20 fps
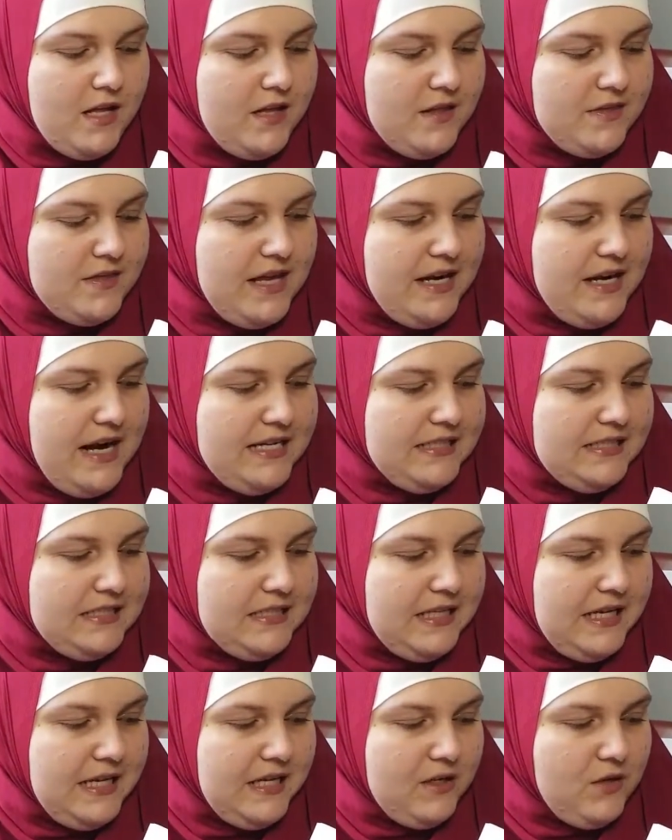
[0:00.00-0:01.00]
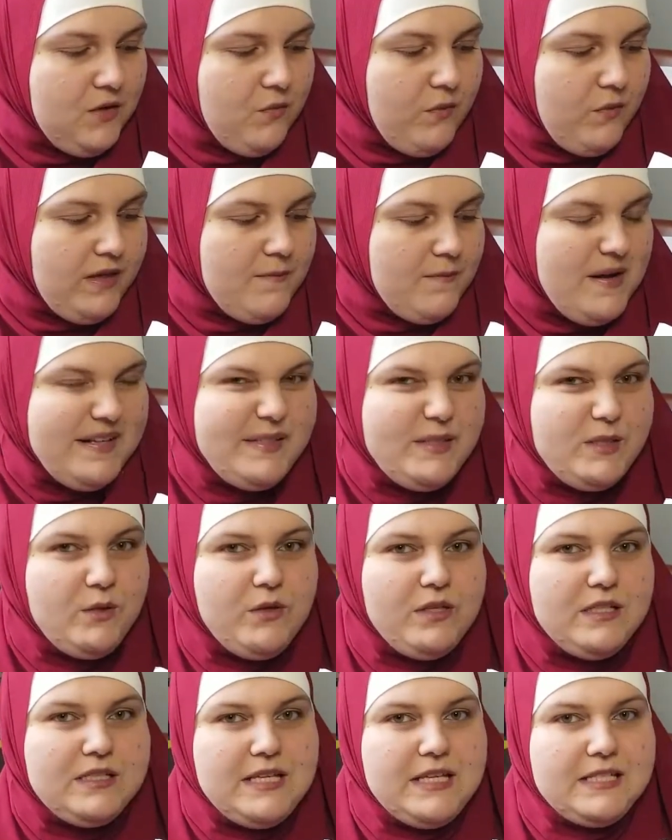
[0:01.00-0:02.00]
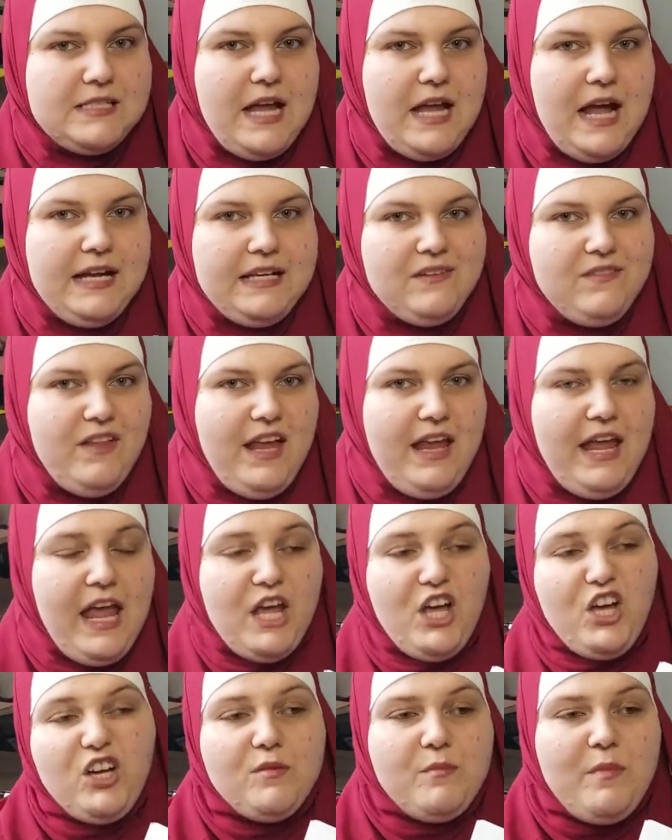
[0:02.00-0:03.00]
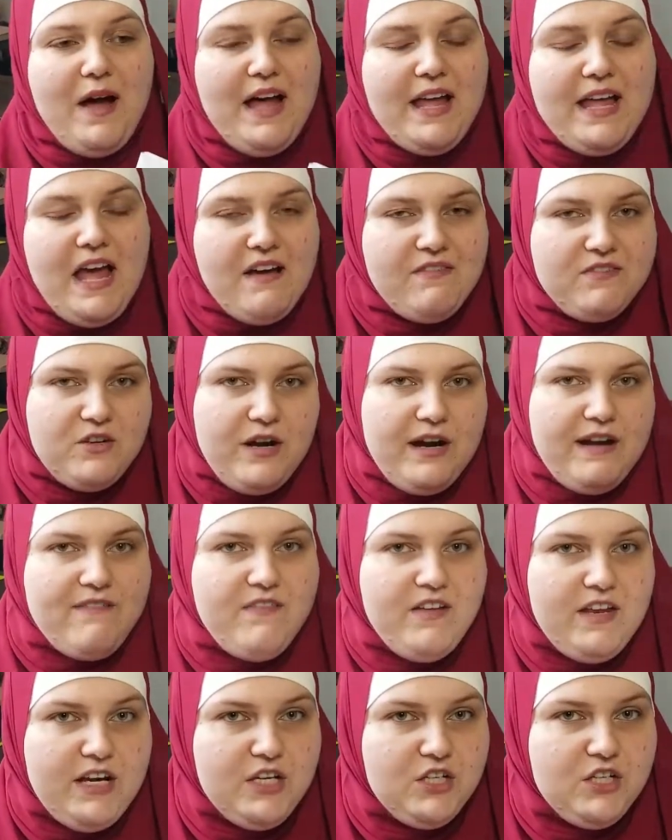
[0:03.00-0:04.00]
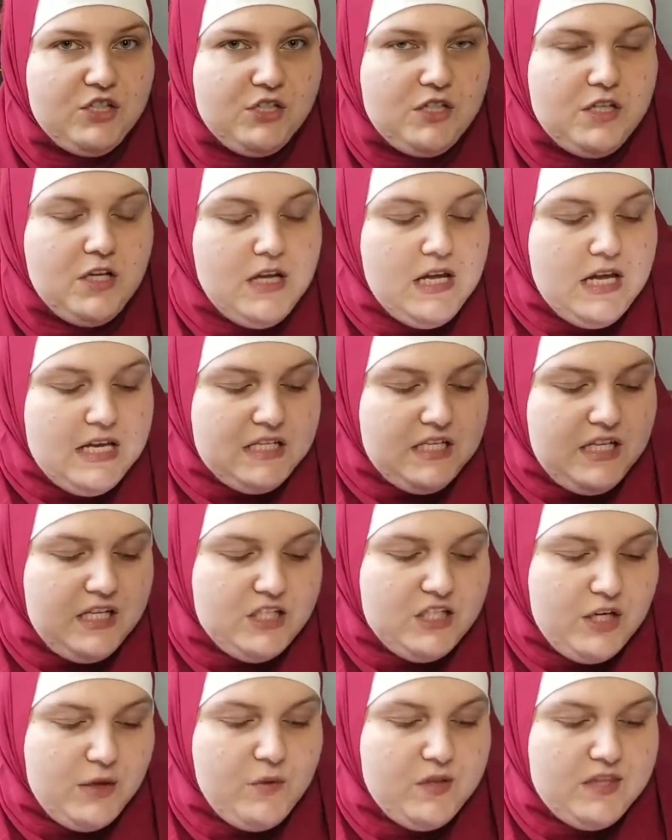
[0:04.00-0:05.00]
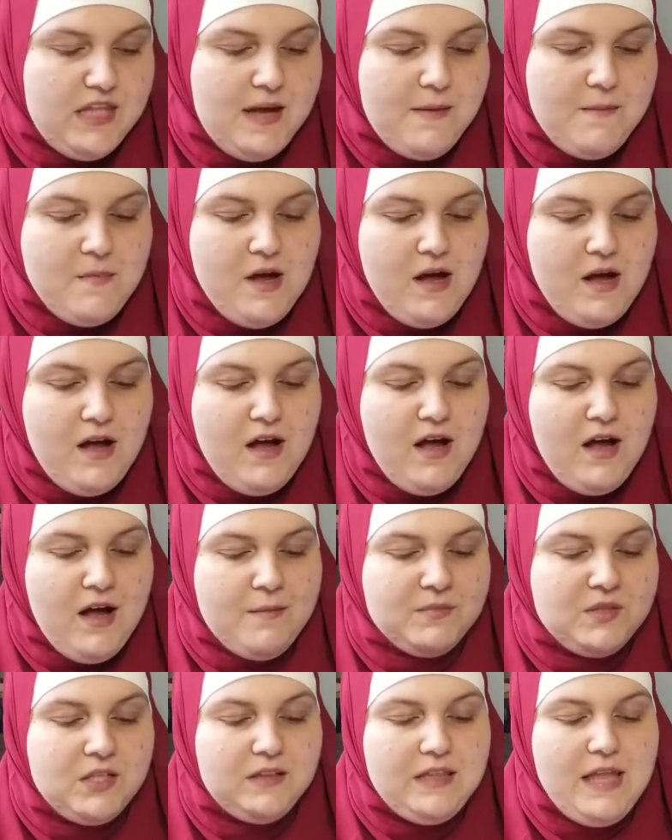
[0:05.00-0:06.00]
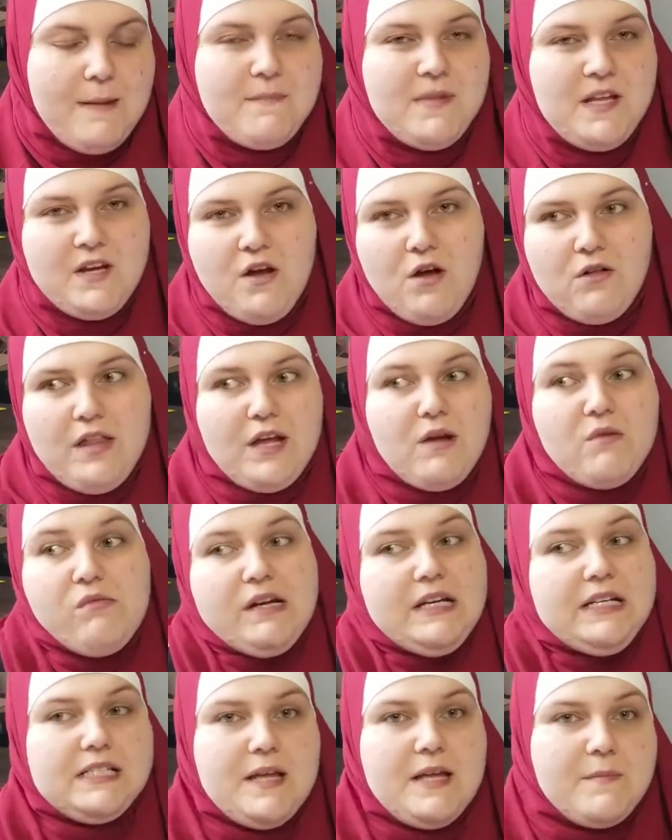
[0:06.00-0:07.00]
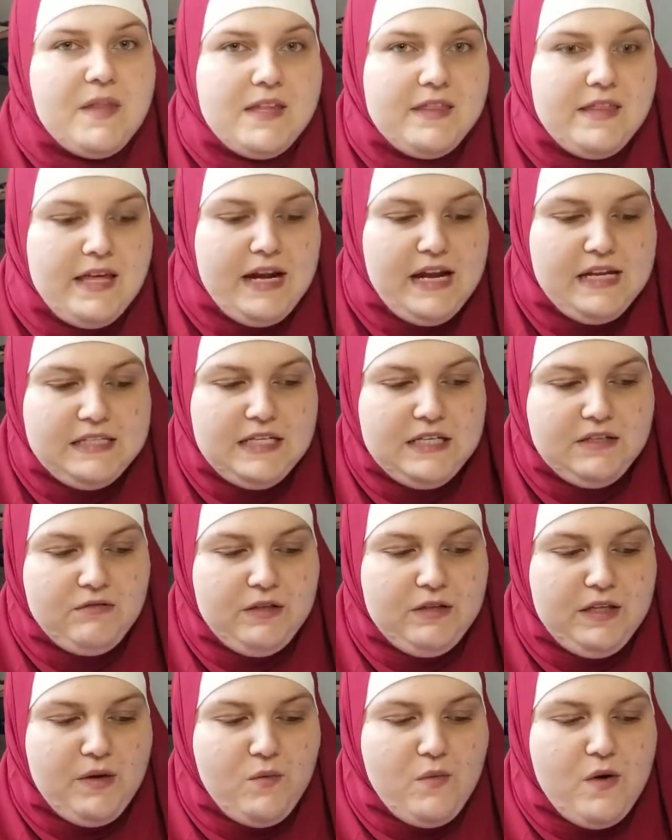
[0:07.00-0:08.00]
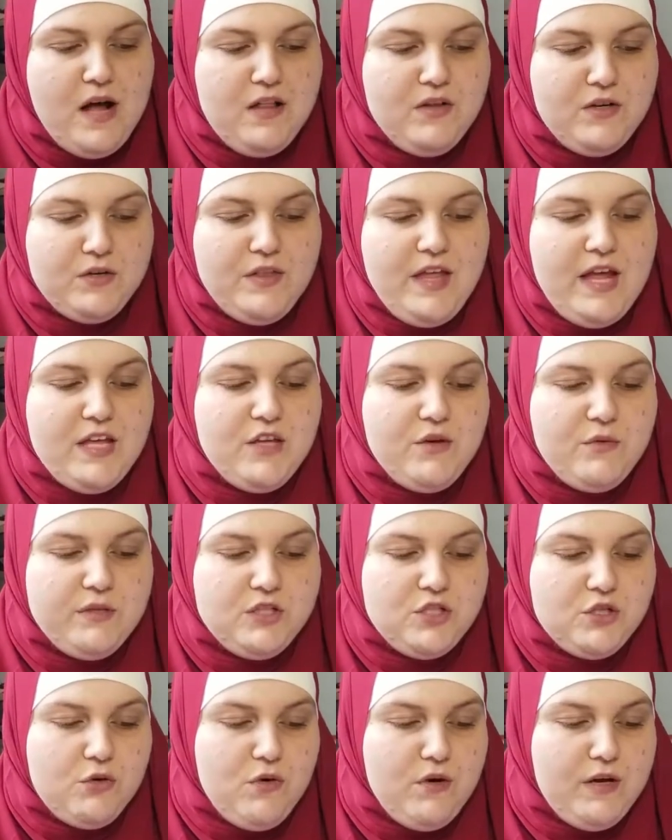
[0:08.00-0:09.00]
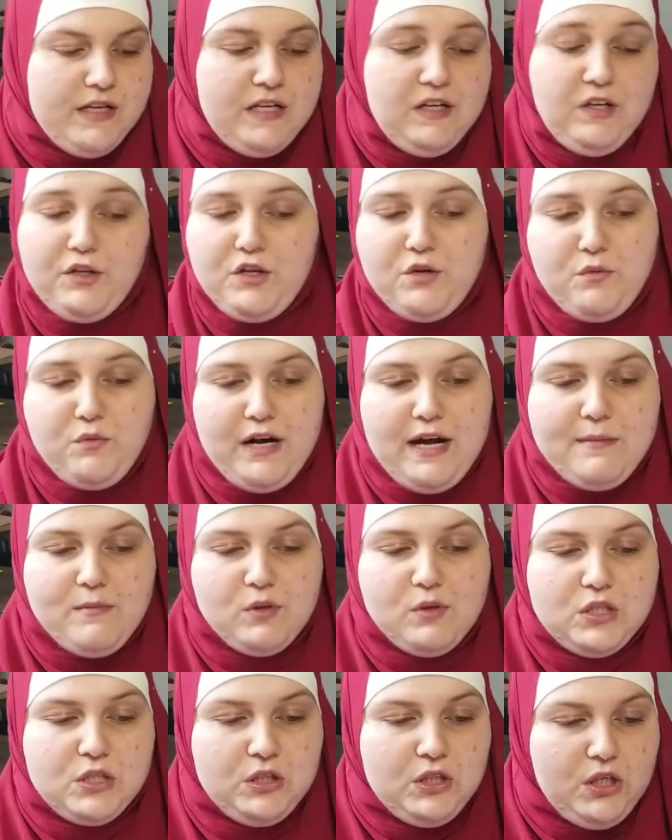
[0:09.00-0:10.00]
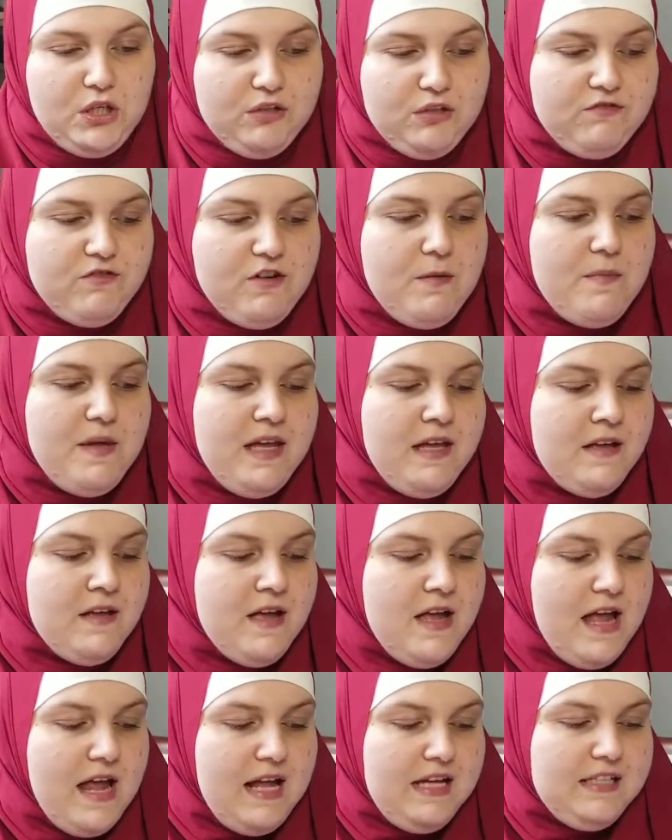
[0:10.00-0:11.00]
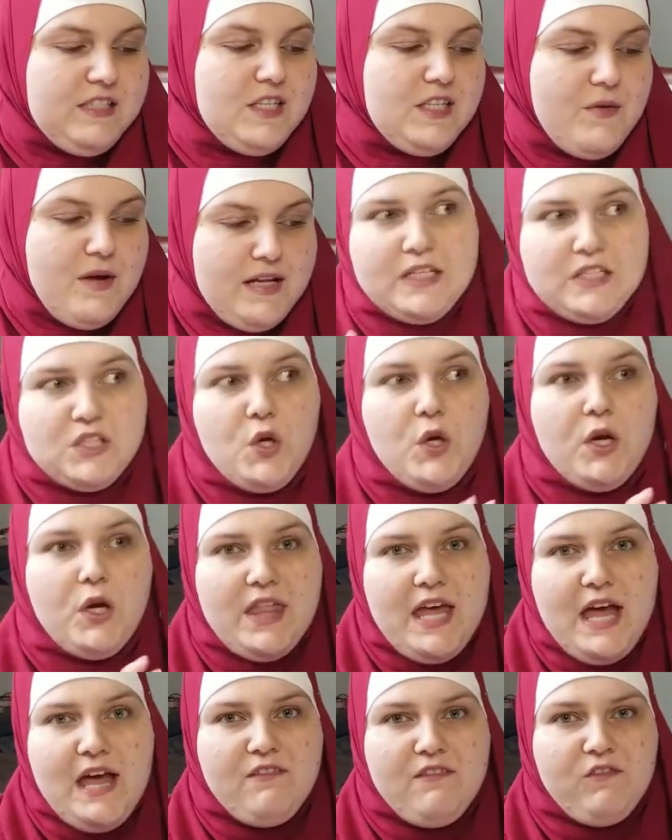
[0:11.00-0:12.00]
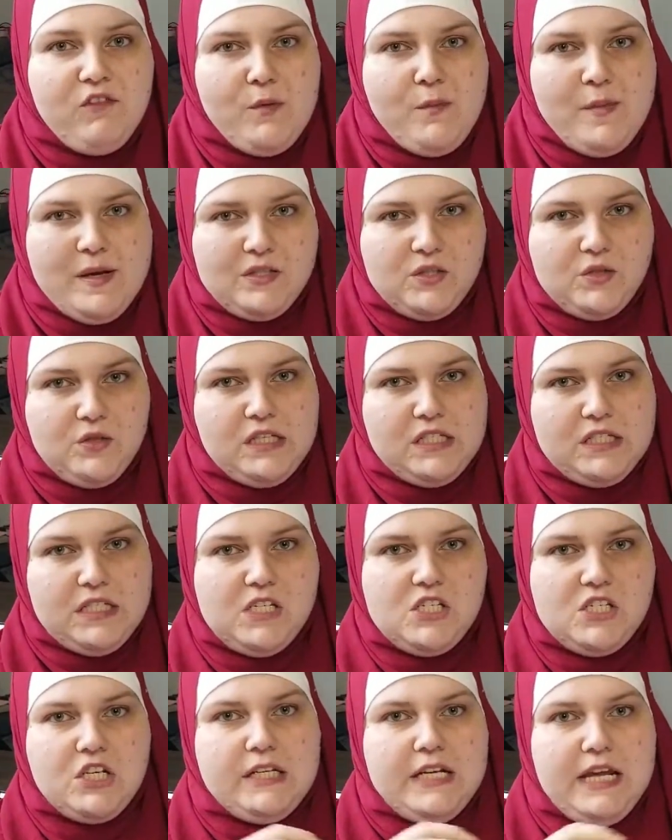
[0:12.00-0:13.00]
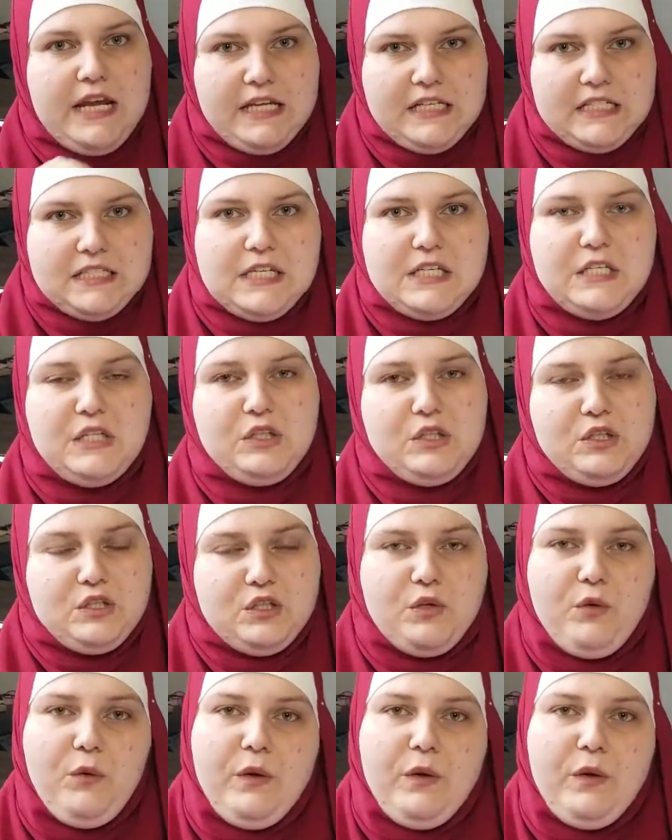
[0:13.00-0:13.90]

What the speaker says: that I did with my students as kind of like a goodbye after I finished teaching with them, to let me know like what is something that I did really well or that you enjoyed or you were able to learn from me. And so I took that from my student teaching and I continue to do